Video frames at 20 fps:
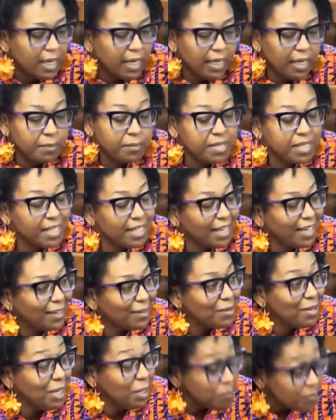
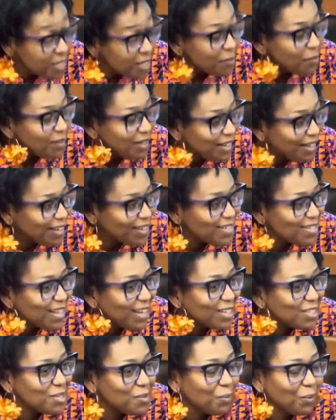MCPS
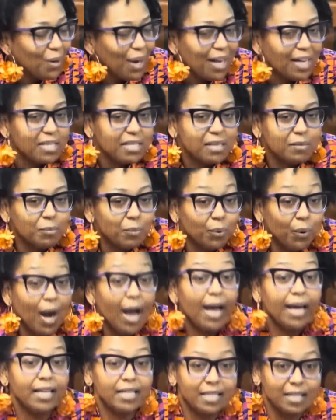likes to
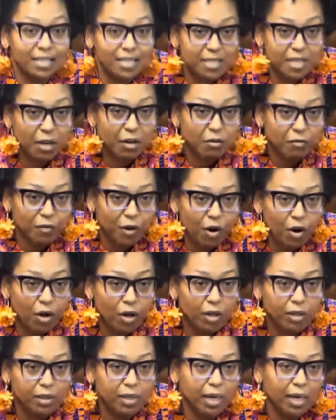prize itself
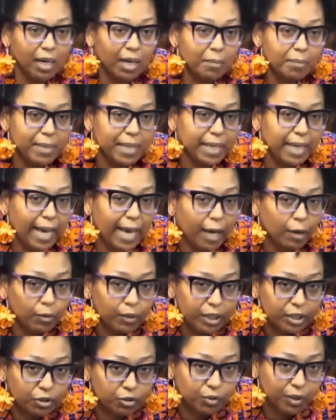on being
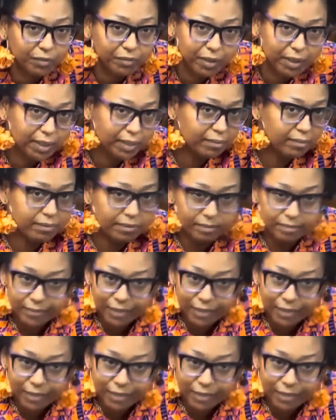equity-driven and,